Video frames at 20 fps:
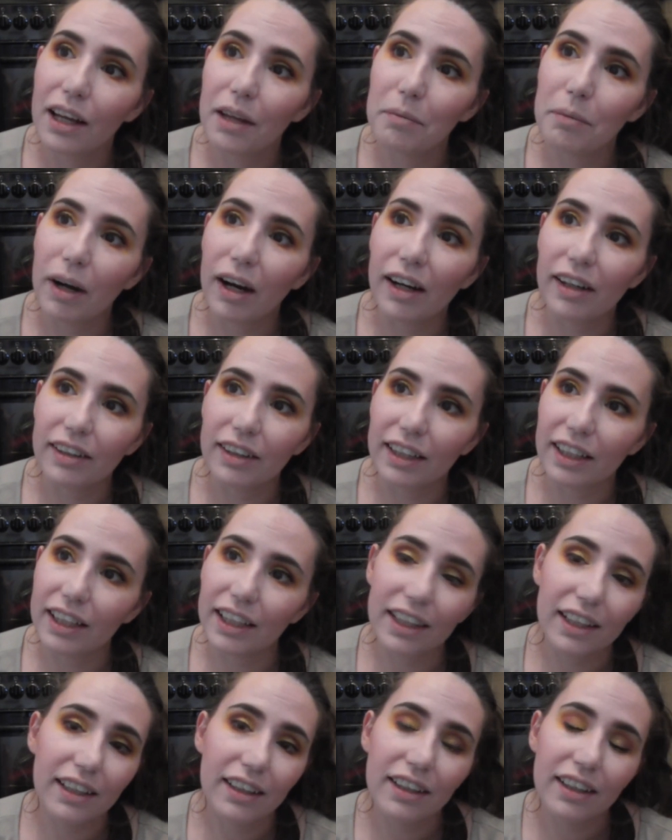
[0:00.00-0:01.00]

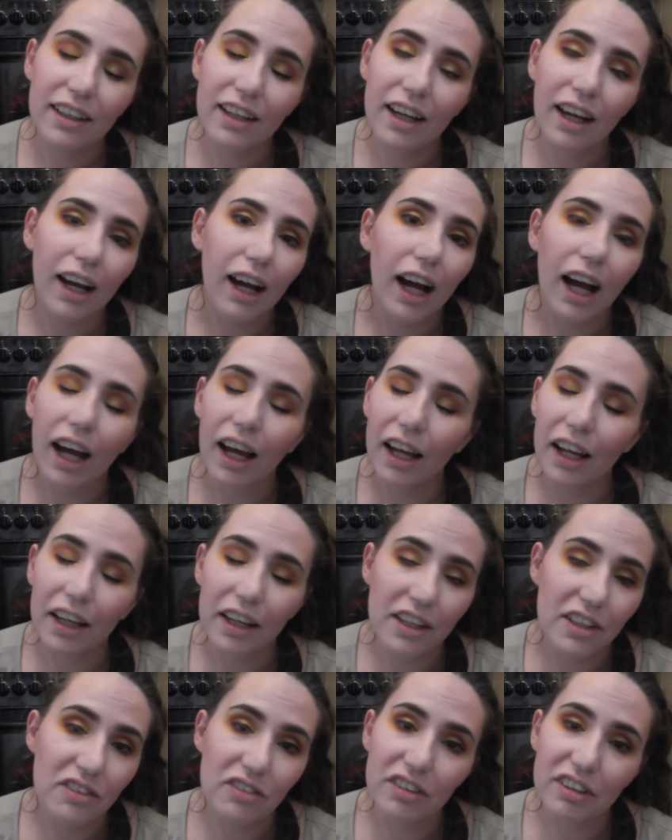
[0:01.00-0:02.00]
apparently
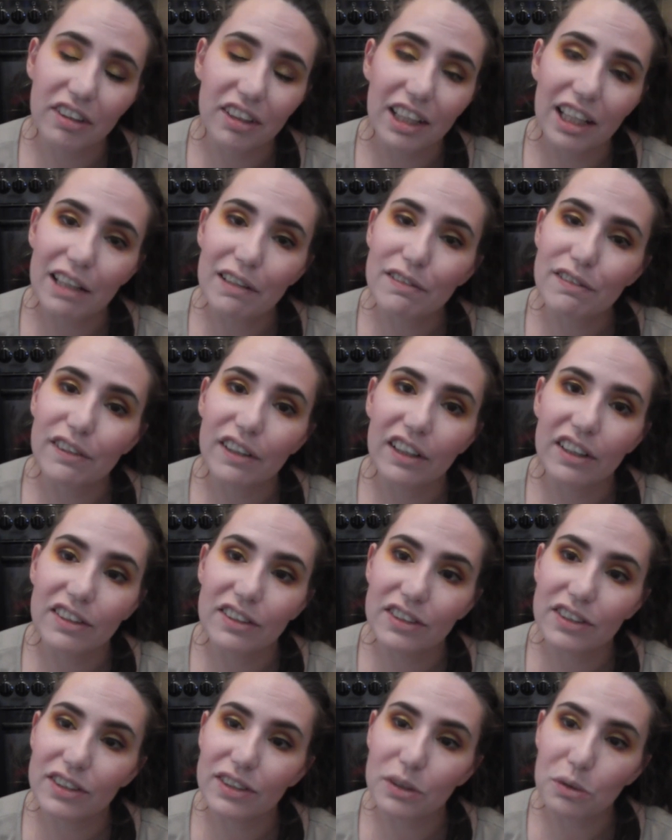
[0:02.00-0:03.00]
in real life
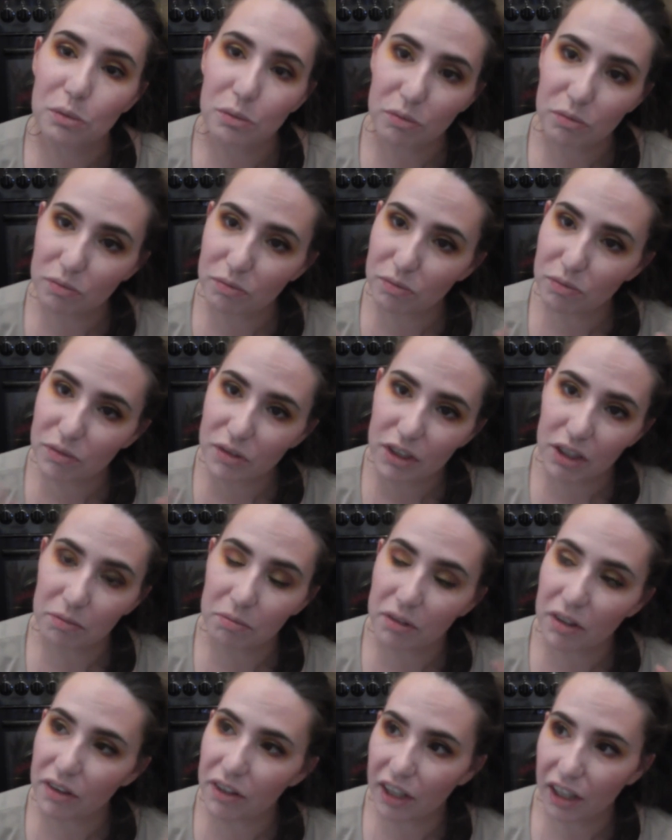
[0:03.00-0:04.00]
friends don't seem
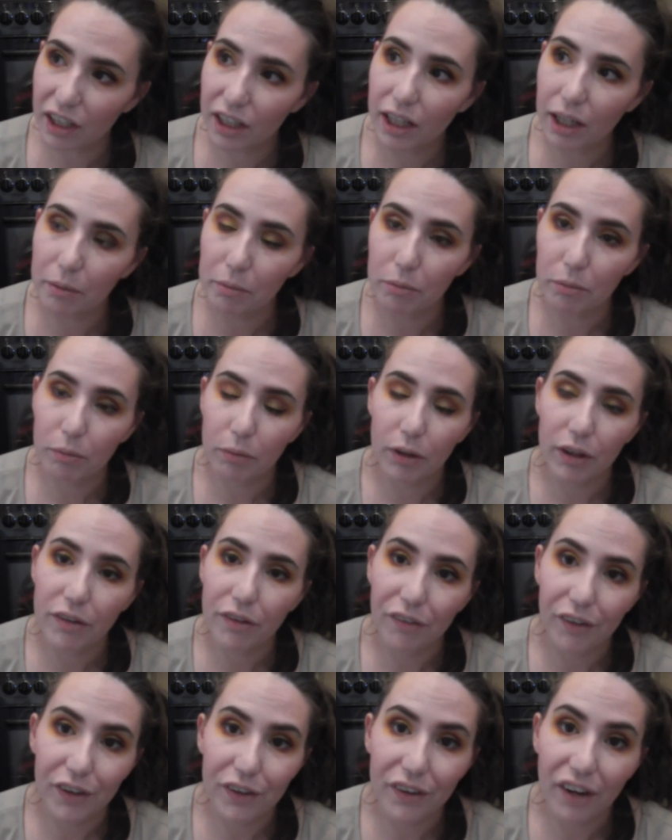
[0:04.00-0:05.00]
to think I'm
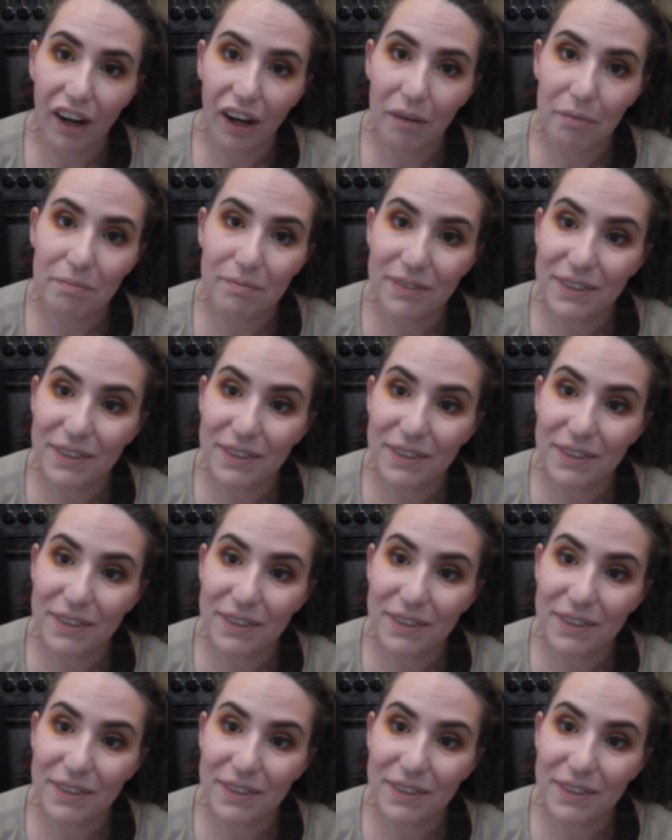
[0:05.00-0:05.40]
worth their time.